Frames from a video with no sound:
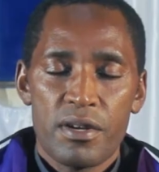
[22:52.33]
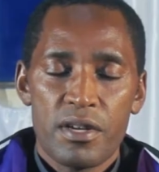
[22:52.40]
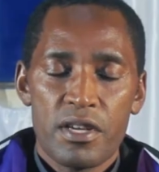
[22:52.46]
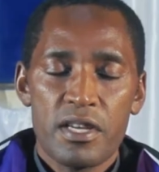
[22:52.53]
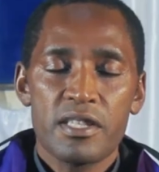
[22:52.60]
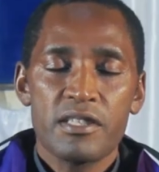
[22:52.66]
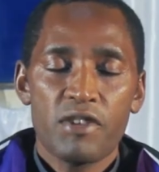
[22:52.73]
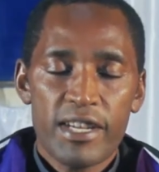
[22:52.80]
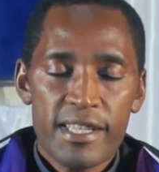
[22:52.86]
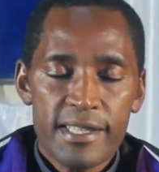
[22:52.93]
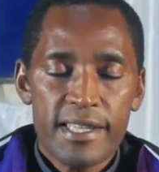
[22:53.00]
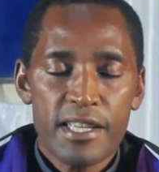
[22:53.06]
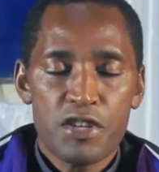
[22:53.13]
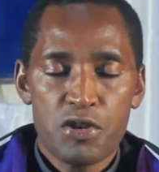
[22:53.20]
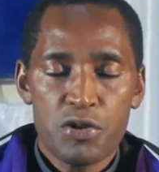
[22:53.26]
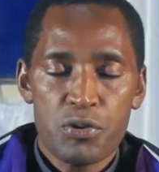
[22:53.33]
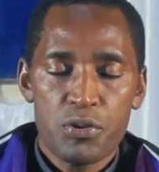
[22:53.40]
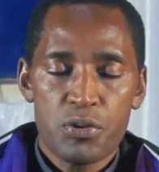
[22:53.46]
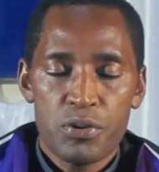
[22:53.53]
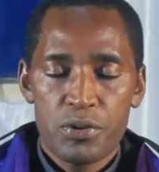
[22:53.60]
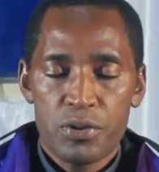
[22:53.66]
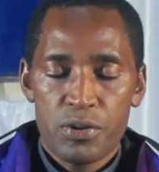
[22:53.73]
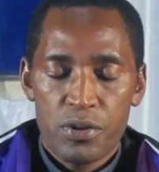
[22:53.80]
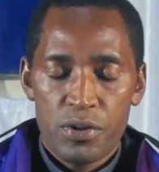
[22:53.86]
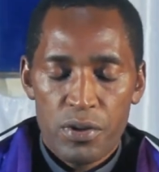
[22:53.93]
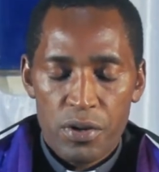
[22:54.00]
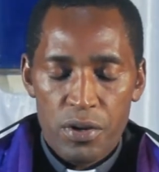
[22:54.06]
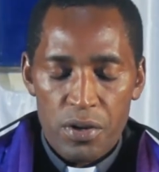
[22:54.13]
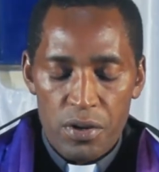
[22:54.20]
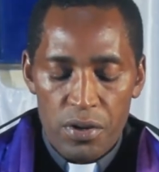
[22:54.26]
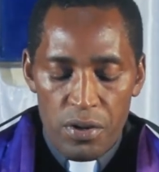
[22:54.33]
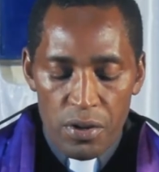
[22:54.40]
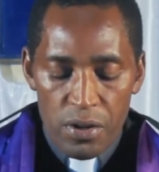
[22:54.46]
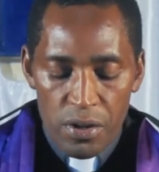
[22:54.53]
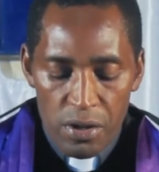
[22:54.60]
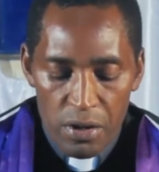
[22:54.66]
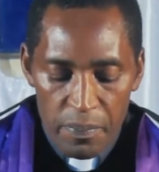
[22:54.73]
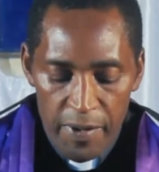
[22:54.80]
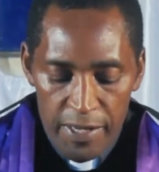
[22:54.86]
he trusted you Help